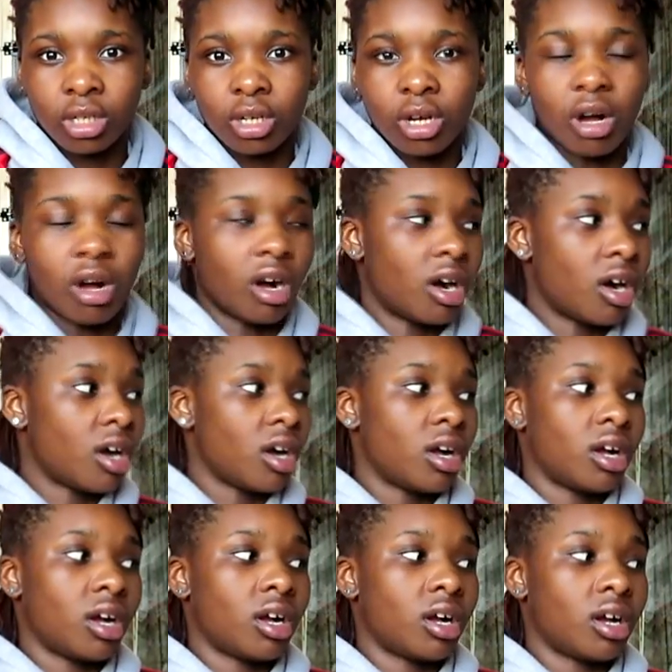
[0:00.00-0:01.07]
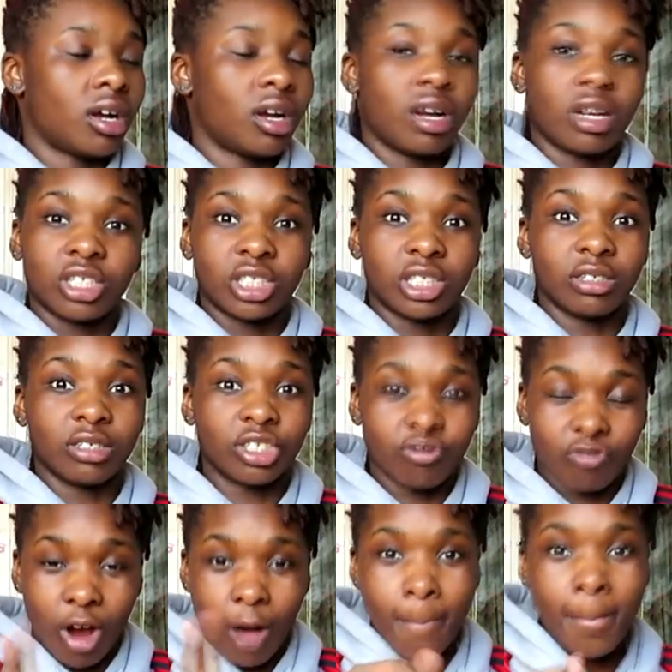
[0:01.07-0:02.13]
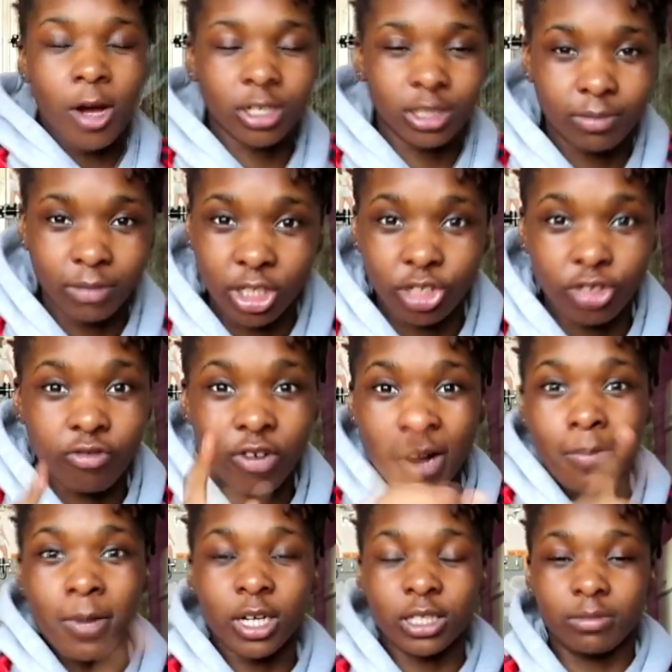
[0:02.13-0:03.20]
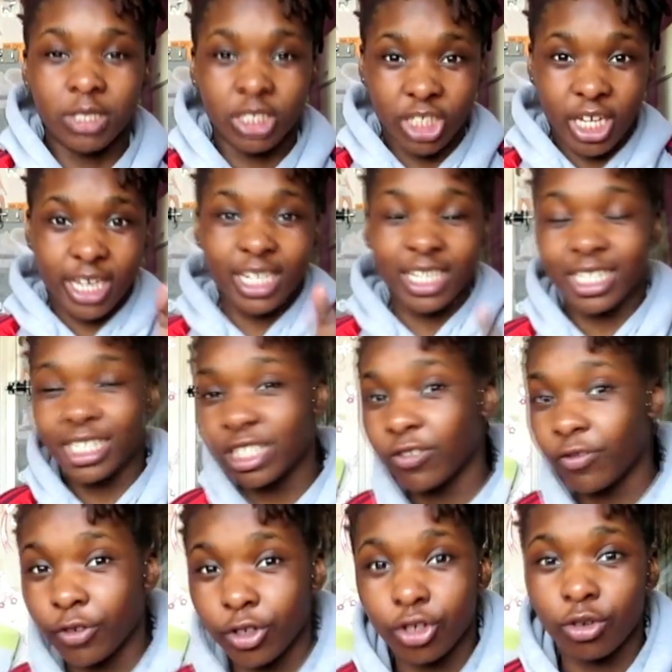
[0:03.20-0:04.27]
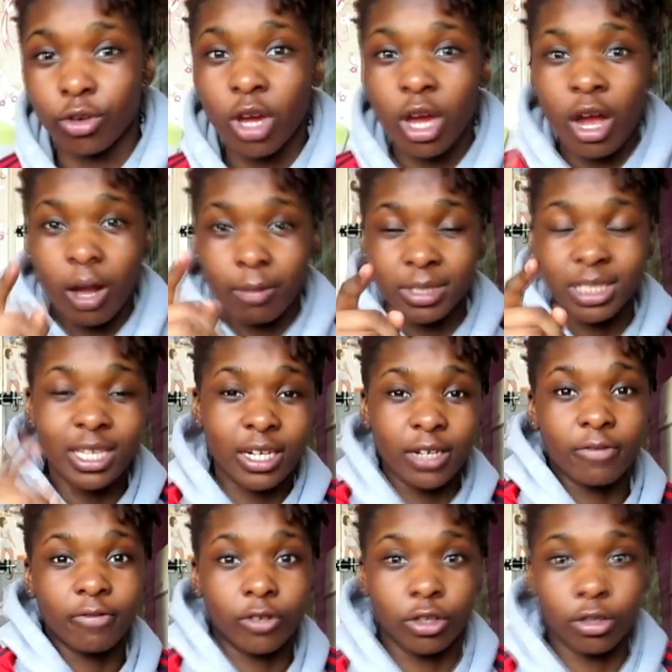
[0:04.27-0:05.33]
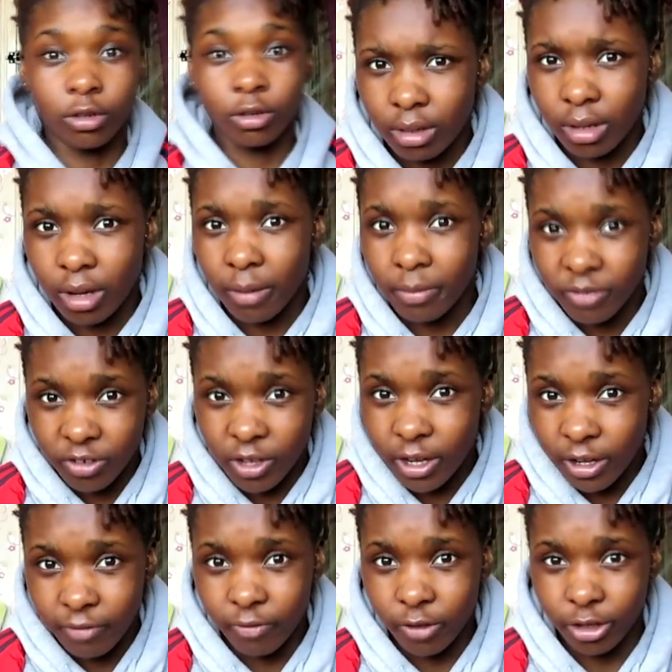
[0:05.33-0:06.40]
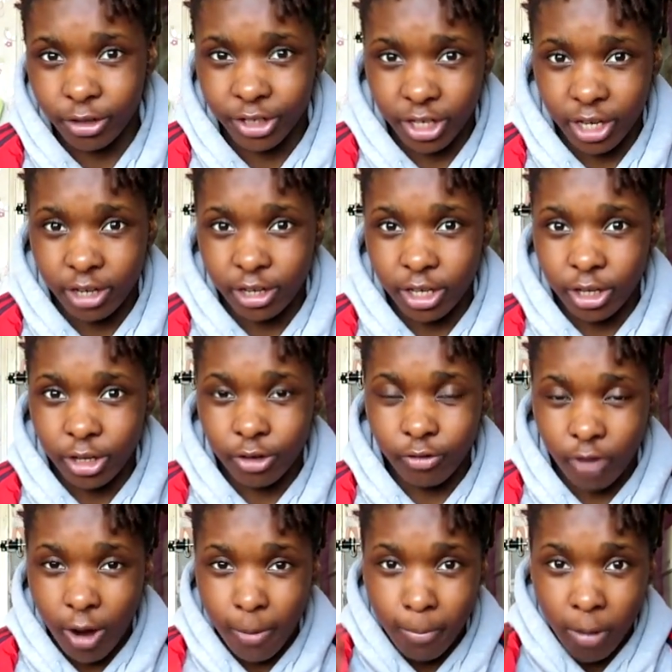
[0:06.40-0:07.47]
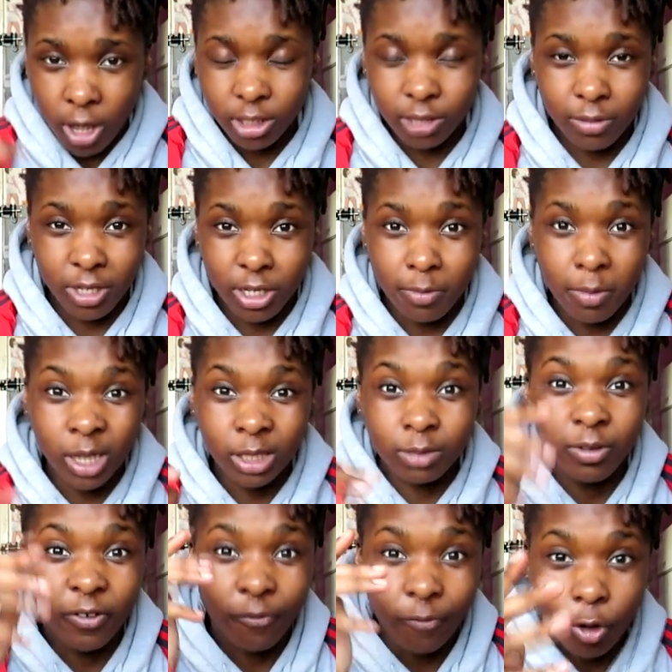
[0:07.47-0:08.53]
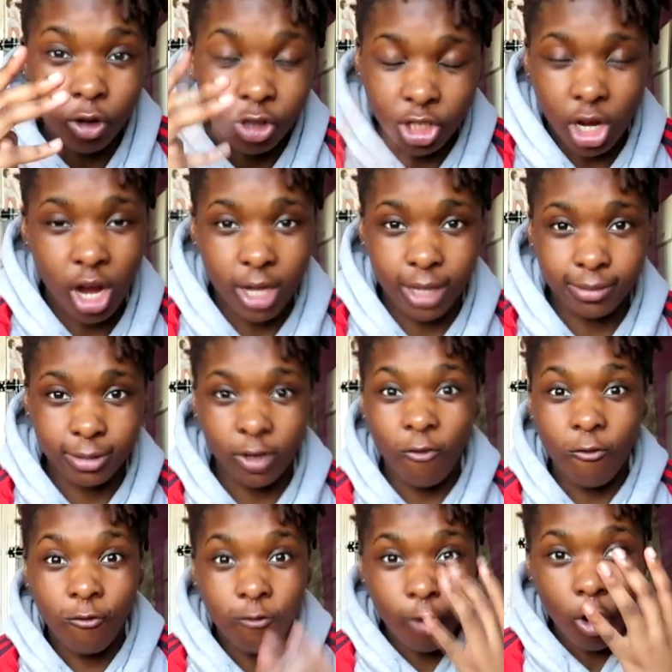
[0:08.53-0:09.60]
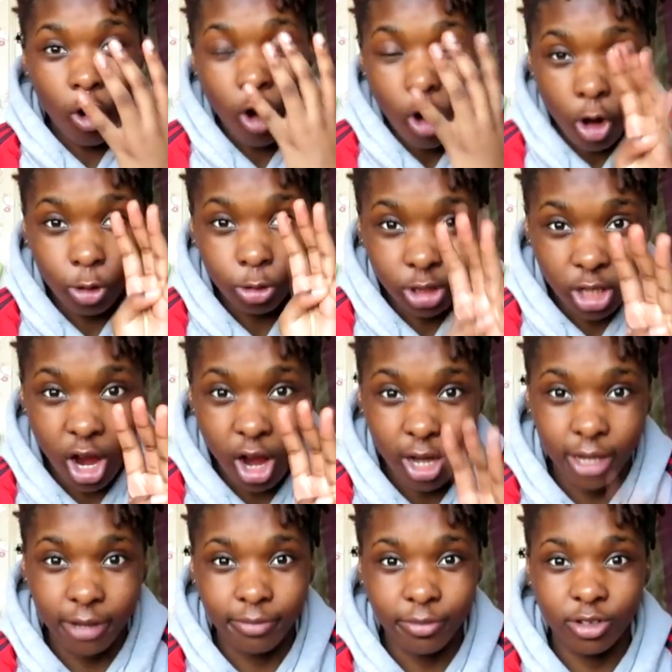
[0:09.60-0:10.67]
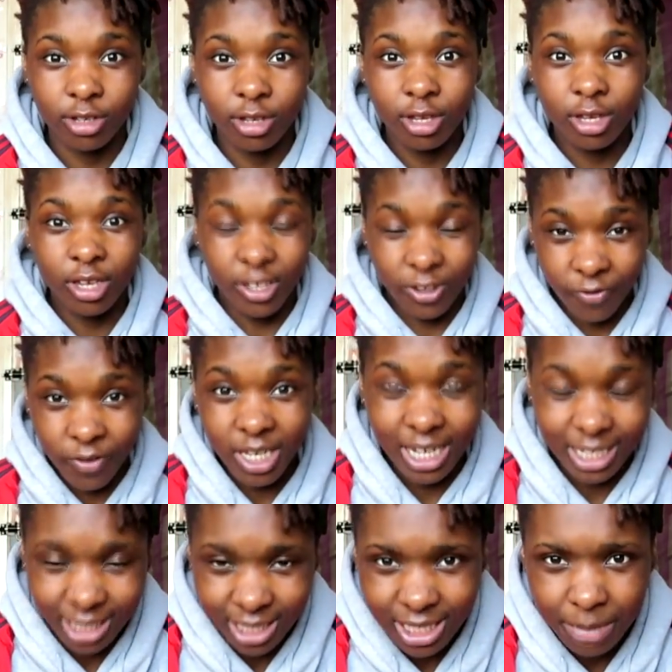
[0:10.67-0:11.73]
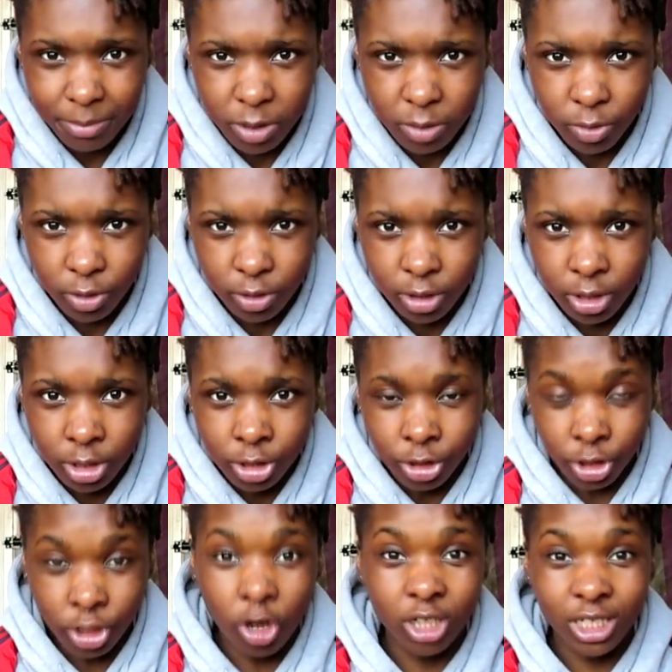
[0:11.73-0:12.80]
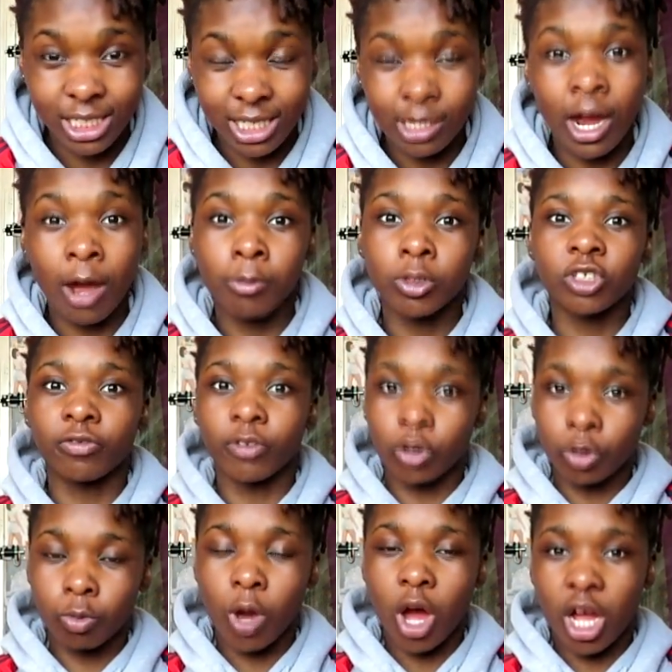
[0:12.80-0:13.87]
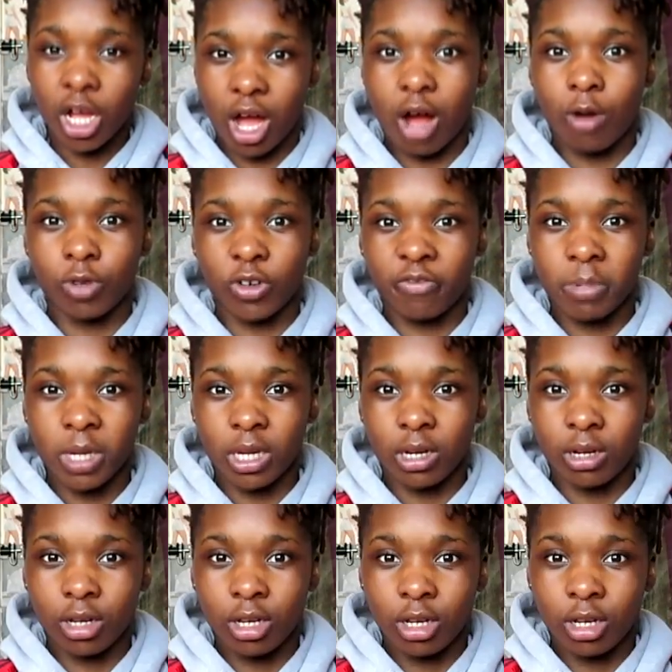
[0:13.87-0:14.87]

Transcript: Oh. She wrong mocked me. You wrong mocked me. JD, this is for you. I'm sending for you, JD. You wrong mocked me. You mocked me 4 times. 4 whole times. And you think that's acceptable? Do you understand how much of a good worker I would have been?